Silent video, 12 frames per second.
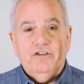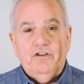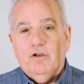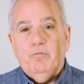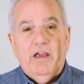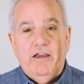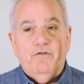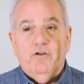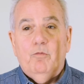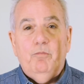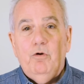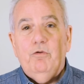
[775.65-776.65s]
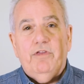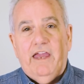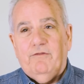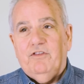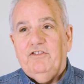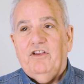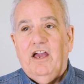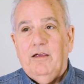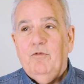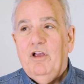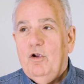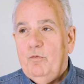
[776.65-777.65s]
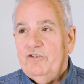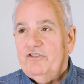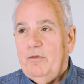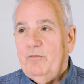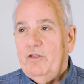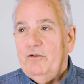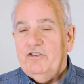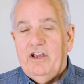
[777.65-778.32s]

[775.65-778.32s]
you can pay for your booth half the time with some of those